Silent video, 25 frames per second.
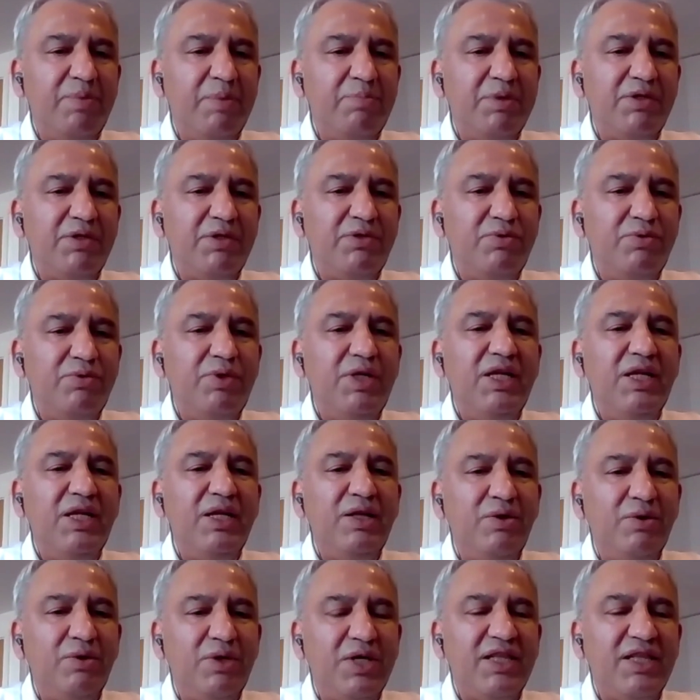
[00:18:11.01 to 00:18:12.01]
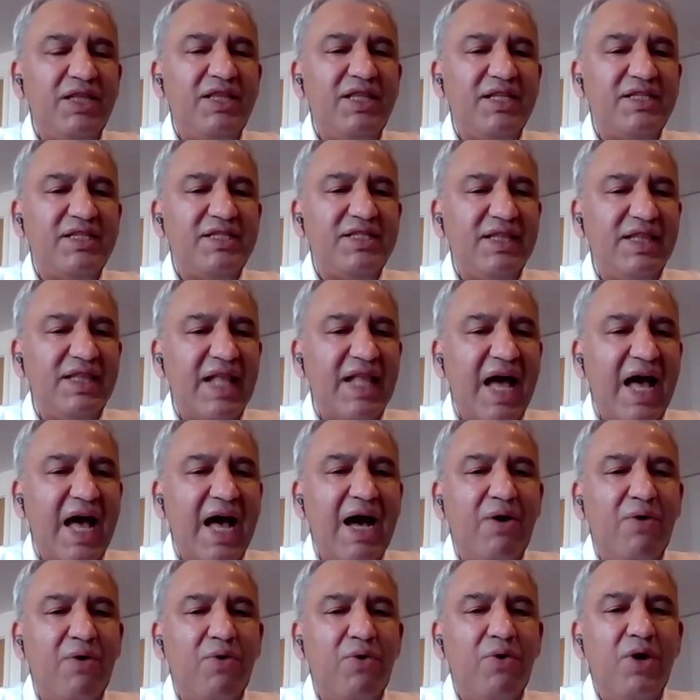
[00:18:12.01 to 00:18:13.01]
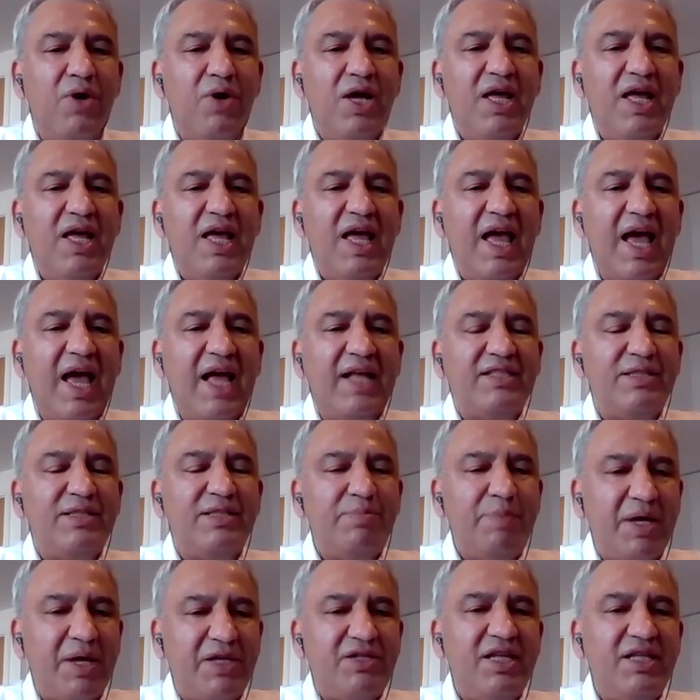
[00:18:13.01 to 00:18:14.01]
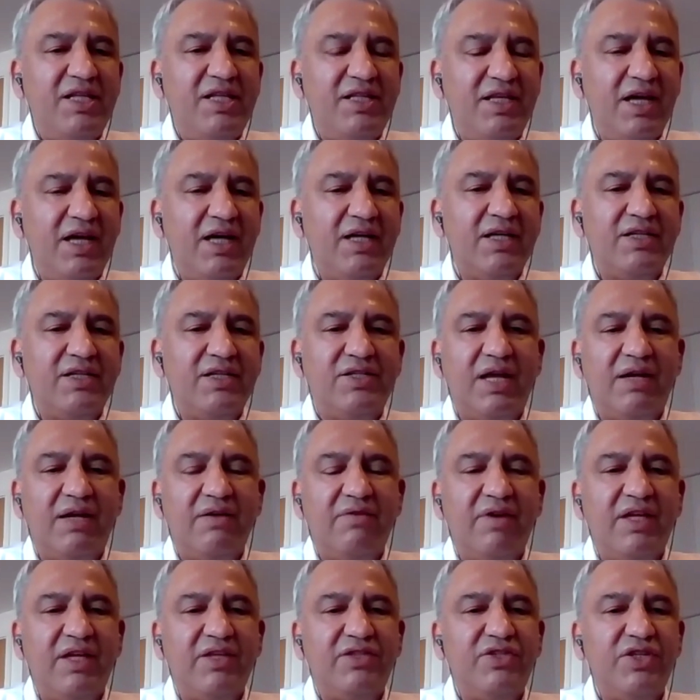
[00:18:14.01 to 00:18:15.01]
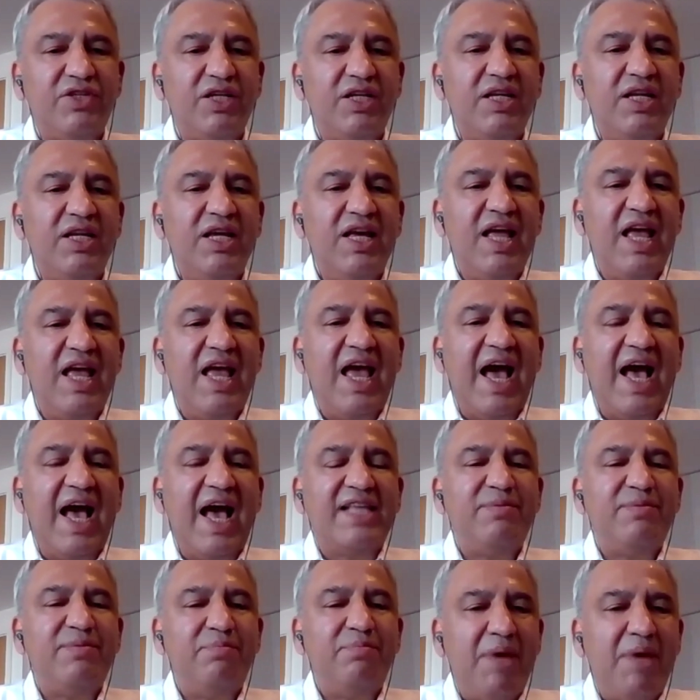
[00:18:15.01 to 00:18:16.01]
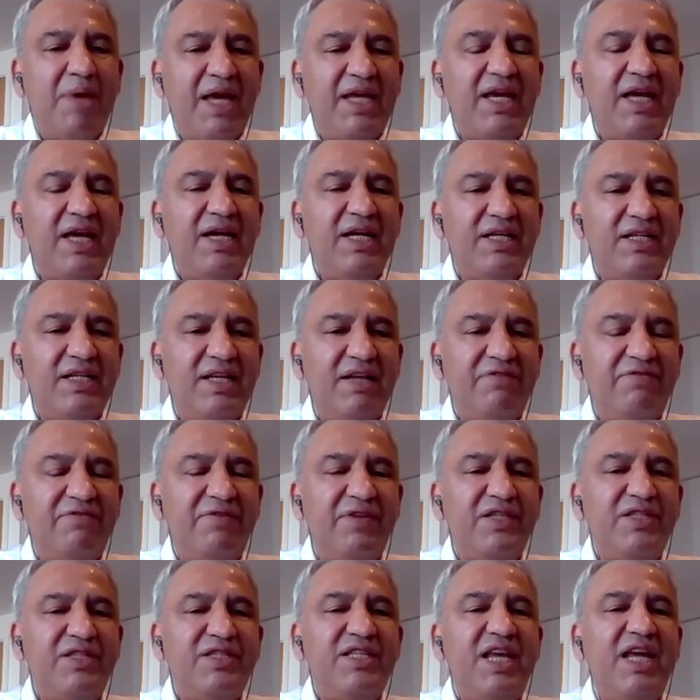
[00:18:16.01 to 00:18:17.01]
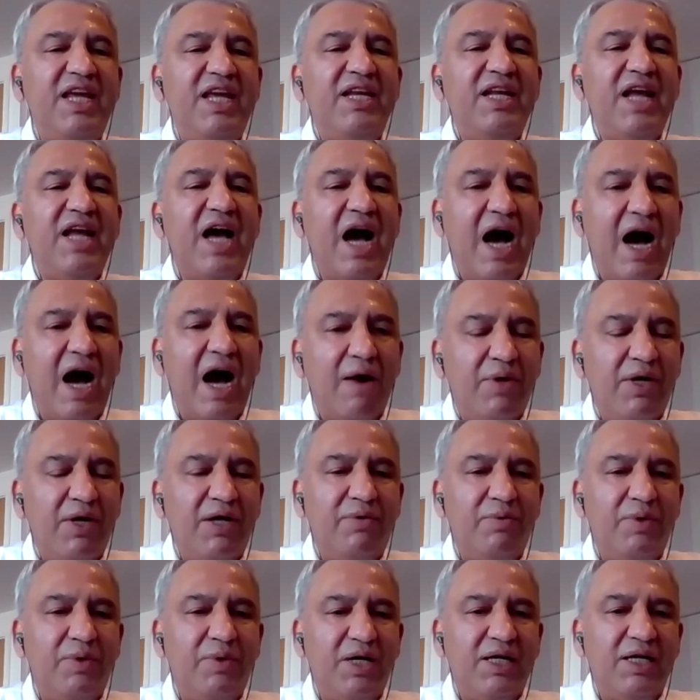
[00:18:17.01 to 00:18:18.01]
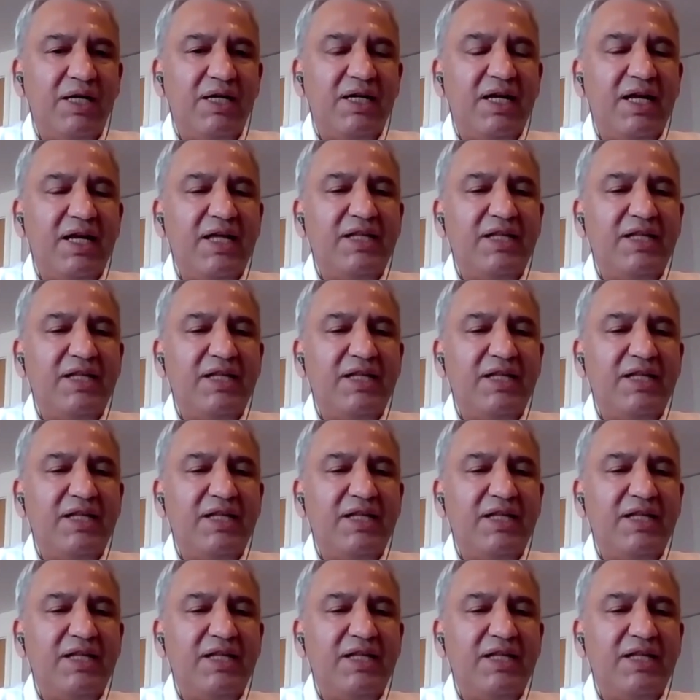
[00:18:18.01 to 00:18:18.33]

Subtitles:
People truly look at this now, and especially the younger generation, as making a difference in our world.